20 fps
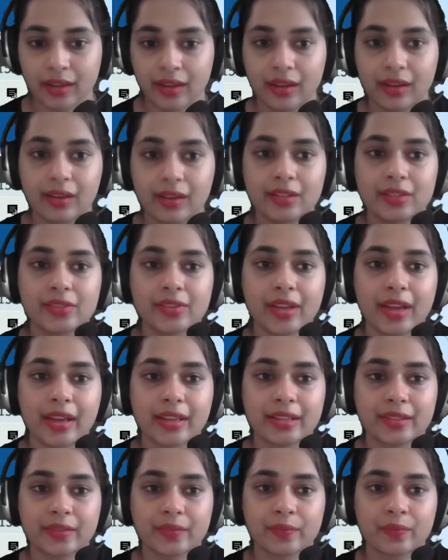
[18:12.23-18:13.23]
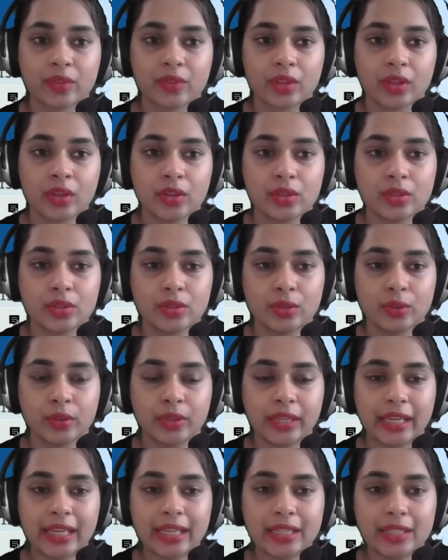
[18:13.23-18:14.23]
Alright. So
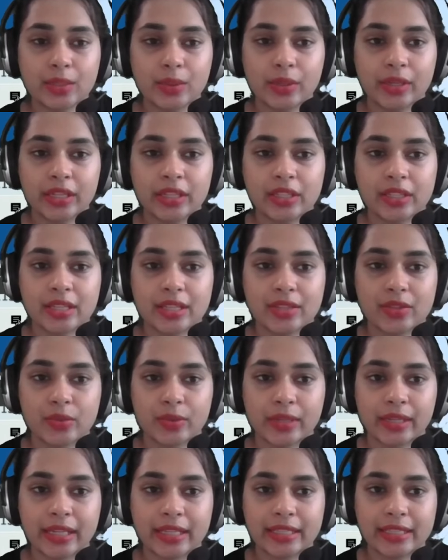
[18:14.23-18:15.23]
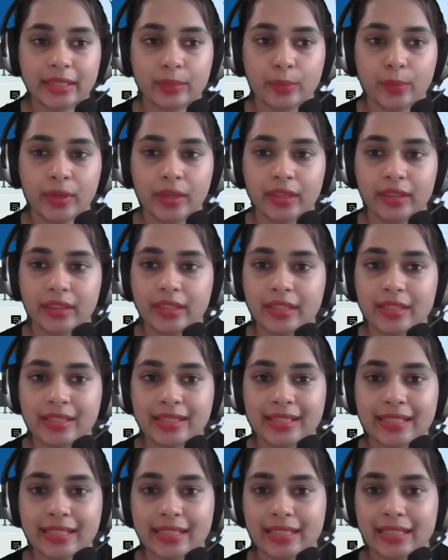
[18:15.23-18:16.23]
the insulin is related with this
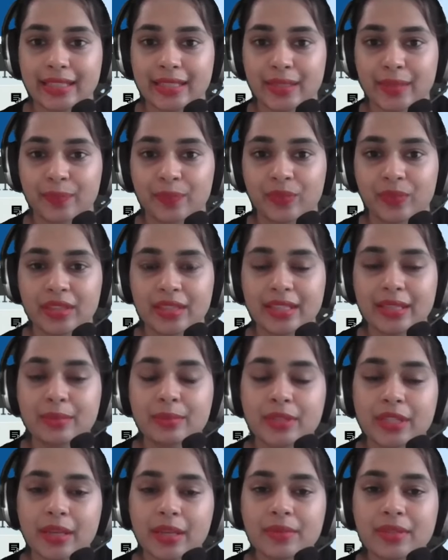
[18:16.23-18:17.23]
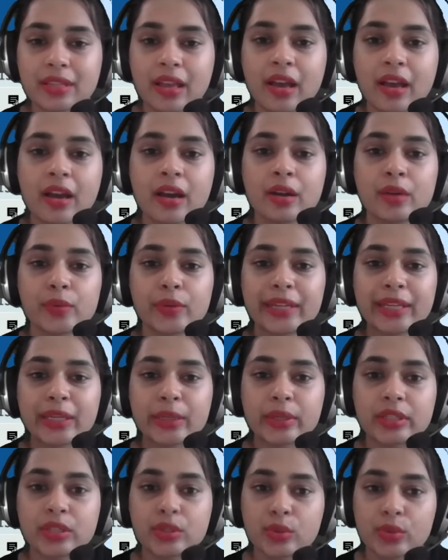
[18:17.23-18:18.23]
disease. Symptoms
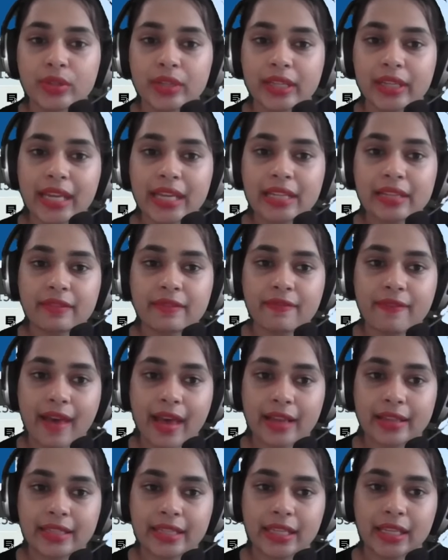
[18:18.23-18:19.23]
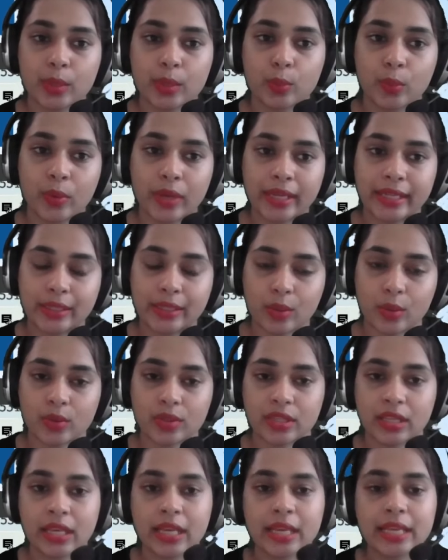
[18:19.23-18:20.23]
frequent urinate, fatigue, weight
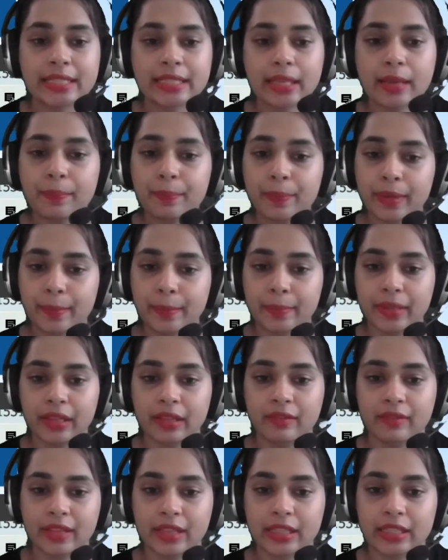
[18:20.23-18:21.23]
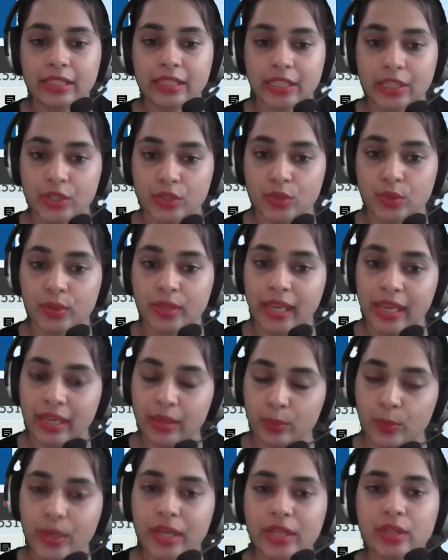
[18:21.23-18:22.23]
loss. Some people will tend to
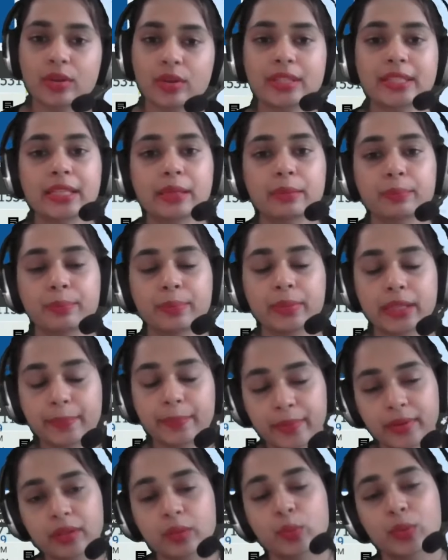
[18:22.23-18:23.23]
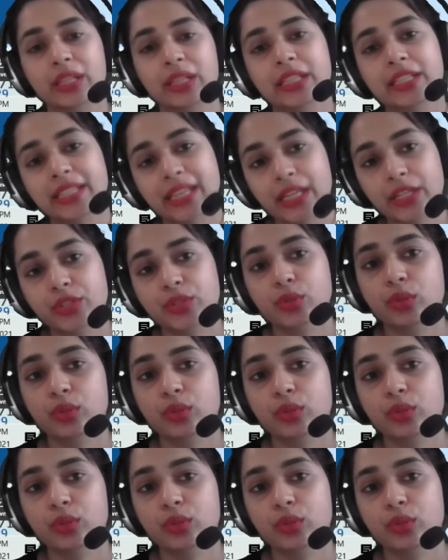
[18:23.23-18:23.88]
gain weight or some people will tend to